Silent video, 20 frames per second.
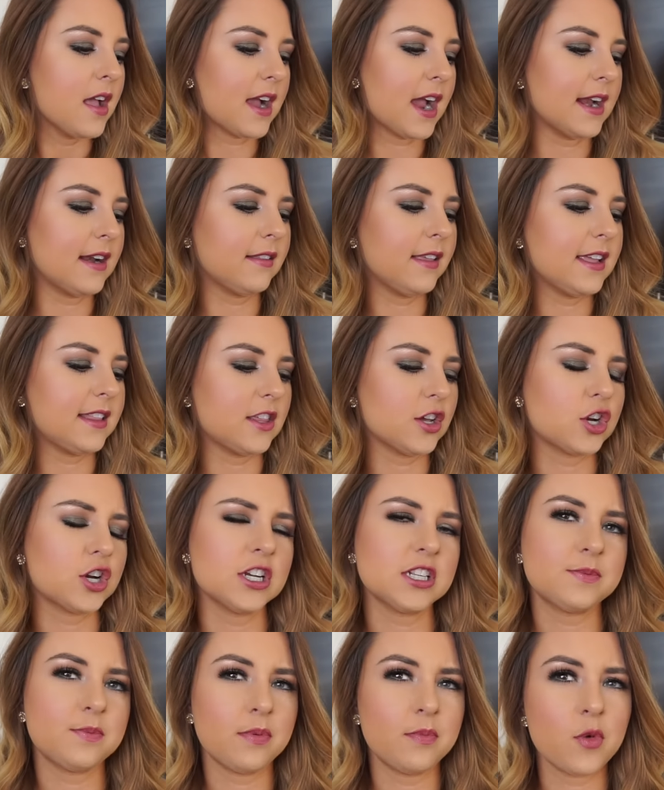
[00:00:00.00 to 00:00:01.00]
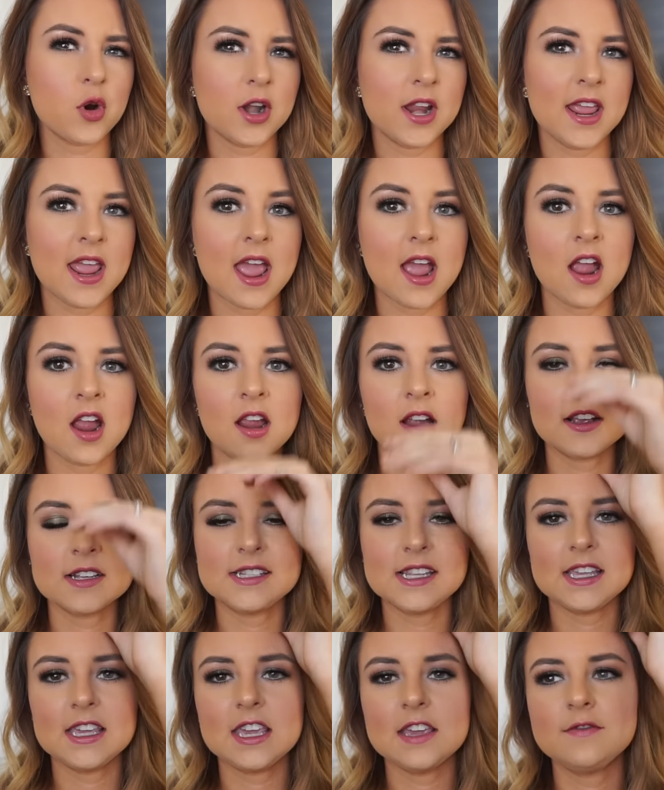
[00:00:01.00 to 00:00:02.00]
Kind of like the crisp morning air
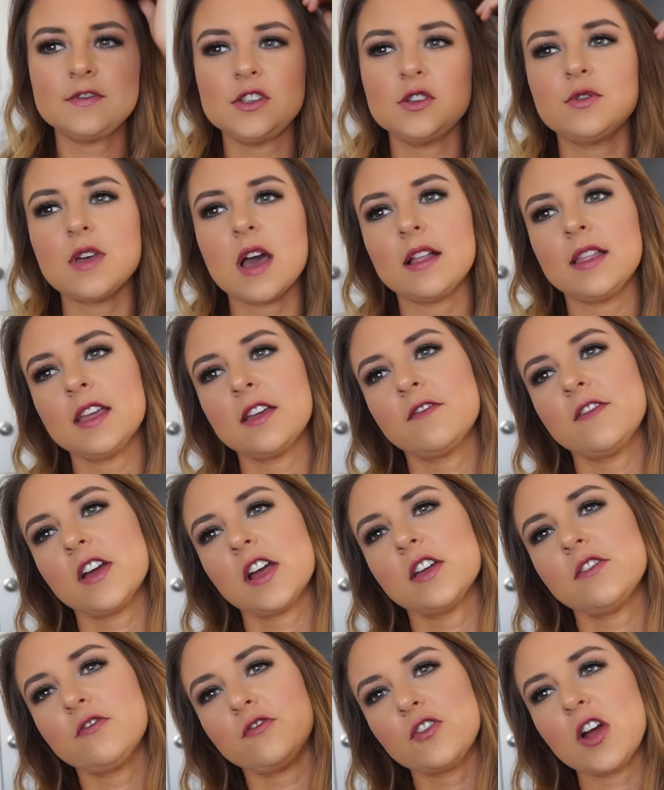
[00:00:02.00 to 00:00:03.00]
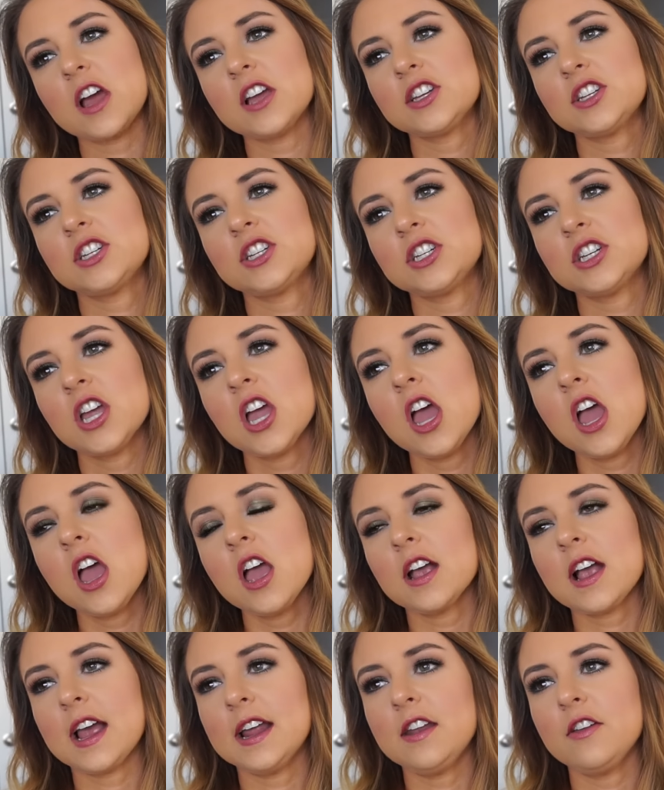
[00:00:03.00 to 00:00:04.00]
because it gives you that like very fresh
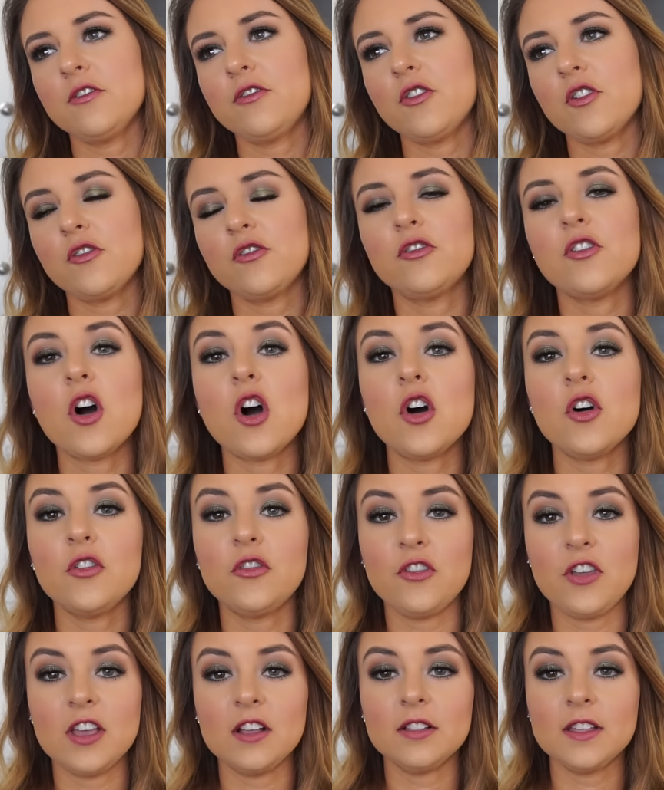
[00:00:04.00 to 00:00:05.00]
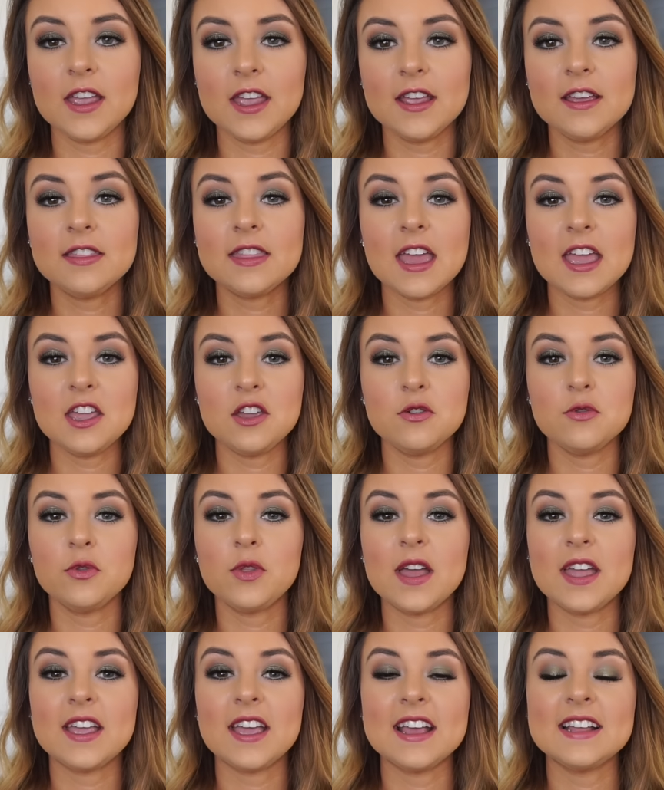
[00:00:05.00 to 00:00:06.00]
kind of fall feeling that you
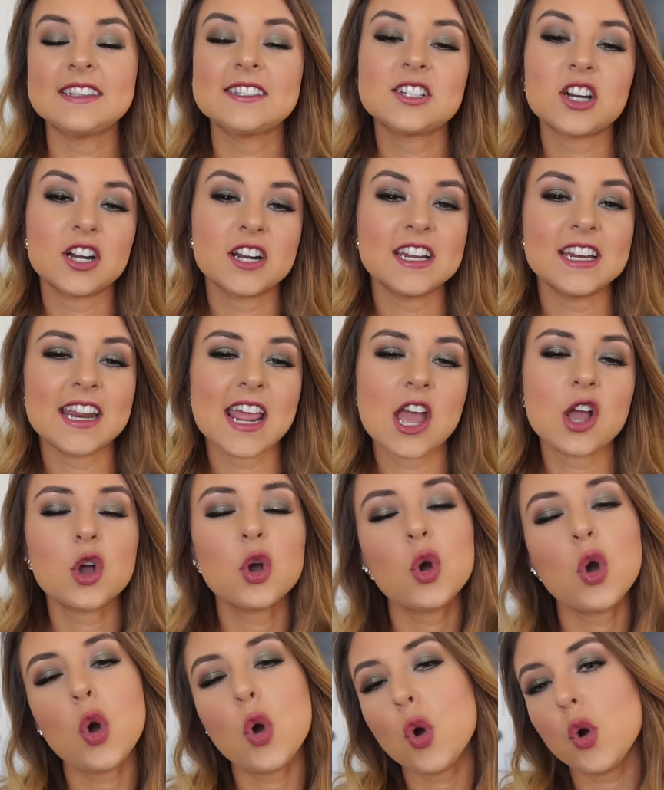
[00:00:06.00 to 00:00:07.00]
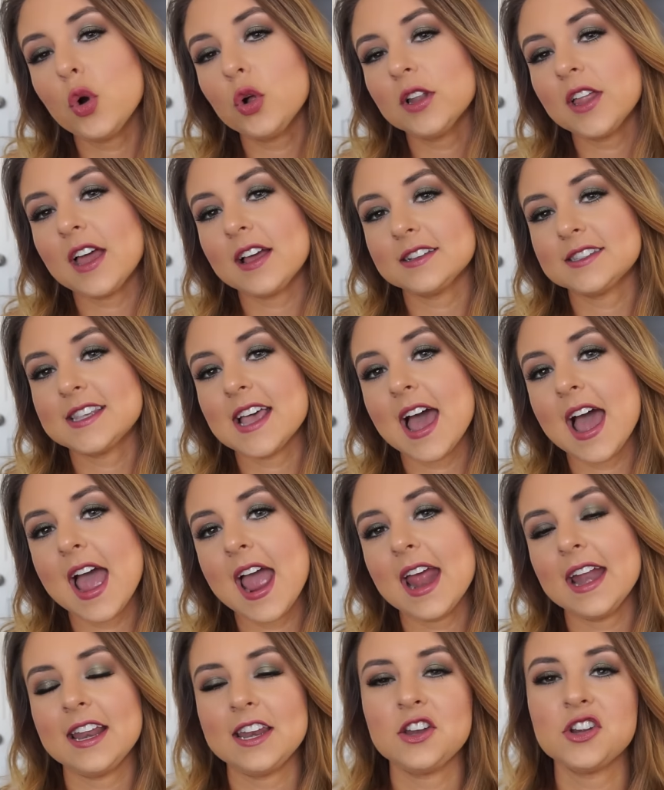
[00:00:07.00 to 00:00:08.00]
like it's starting to get cold
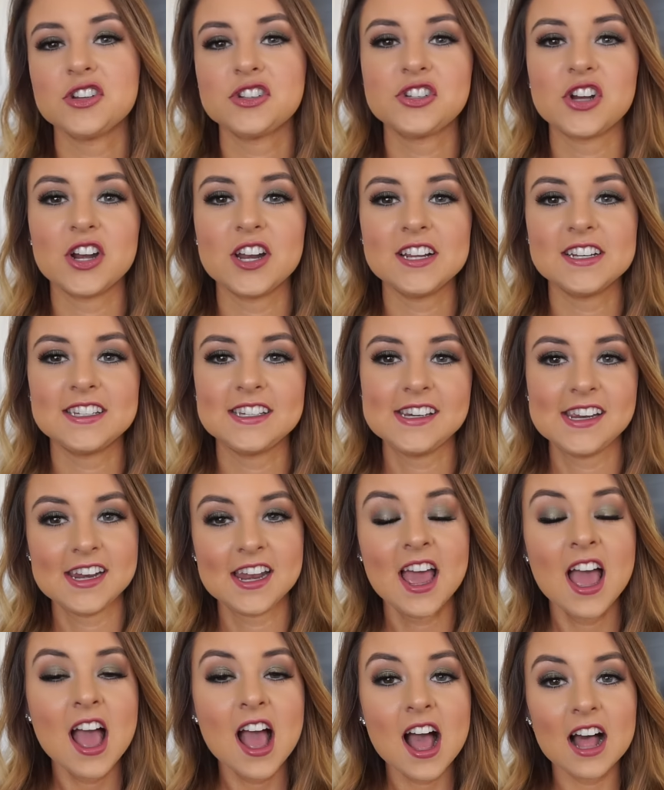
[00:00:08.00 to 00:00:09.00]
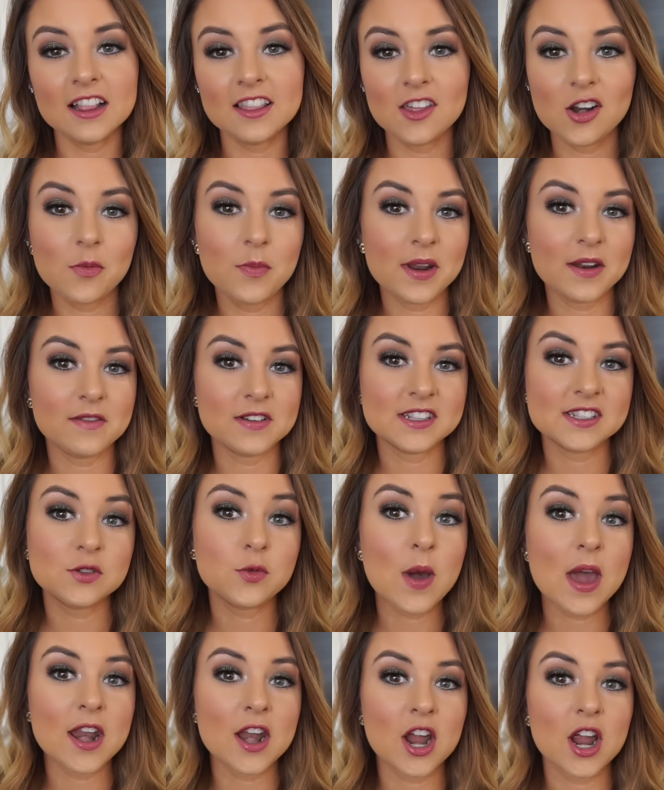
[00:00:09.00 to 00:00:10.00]
outside and you're starting to need a little bit of a
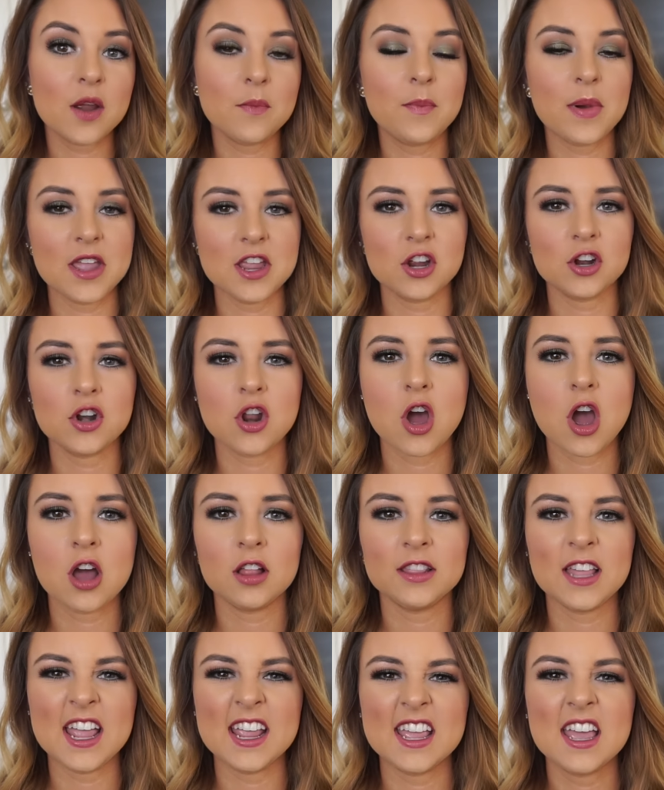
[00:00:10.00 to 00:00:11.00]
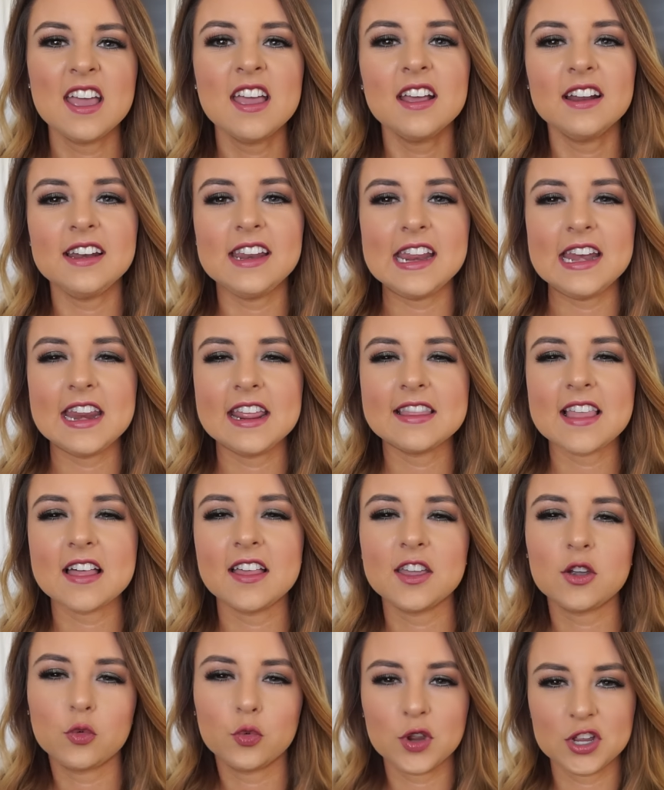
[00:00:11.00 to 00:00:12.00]
sweater but you're not like needing that
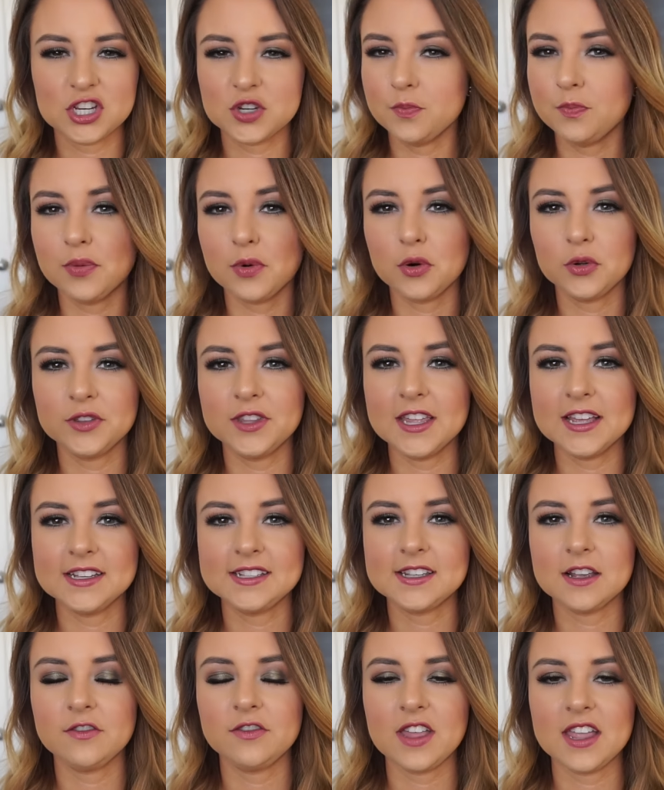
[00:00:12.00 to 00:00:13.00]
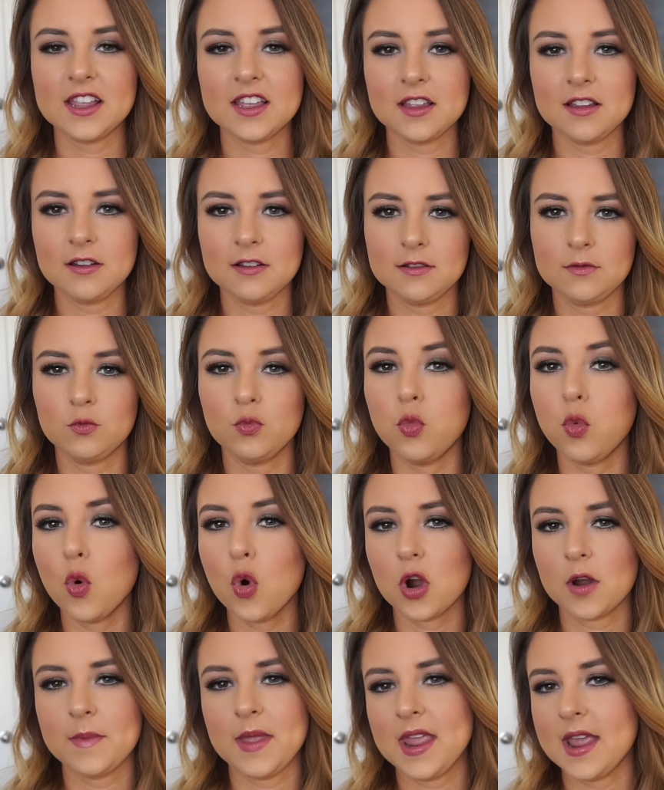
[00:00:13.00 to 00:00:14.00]
like rich boldness of like
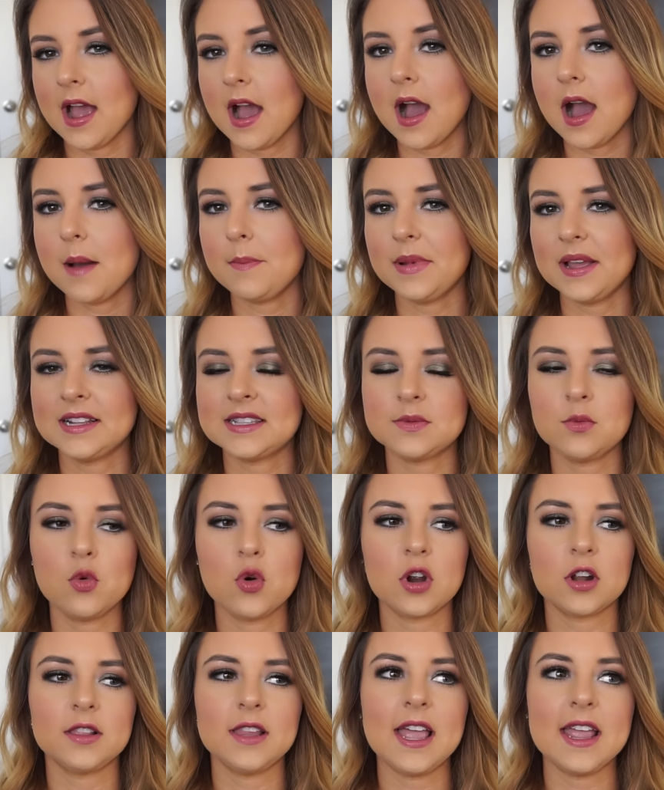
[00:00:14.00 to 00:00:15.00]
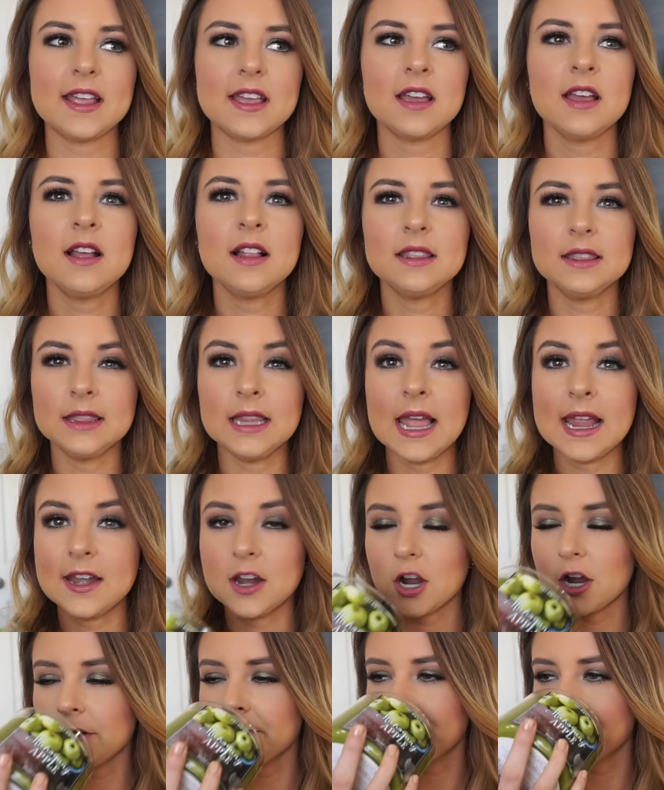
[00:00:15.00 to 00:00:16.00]
warming up. It's more like
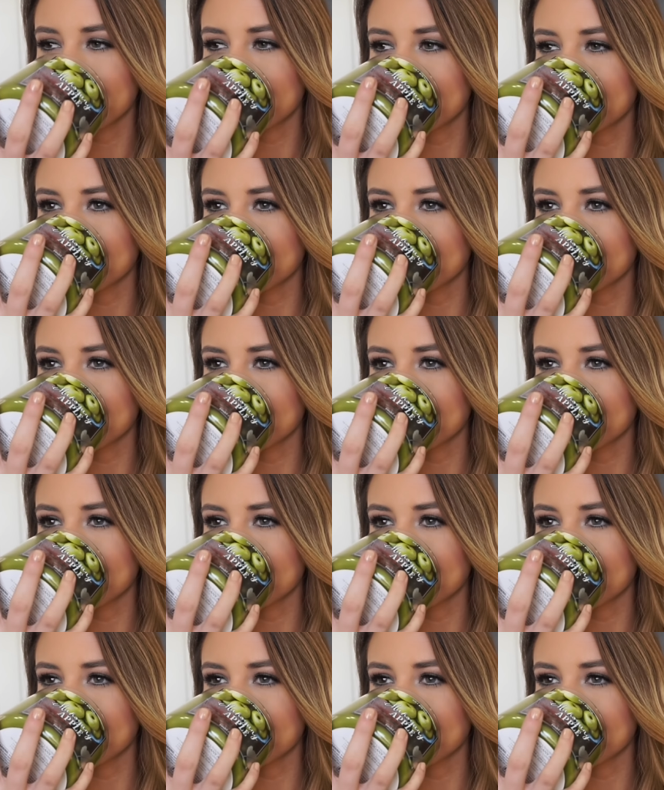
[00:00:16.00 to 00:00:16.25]
lighter.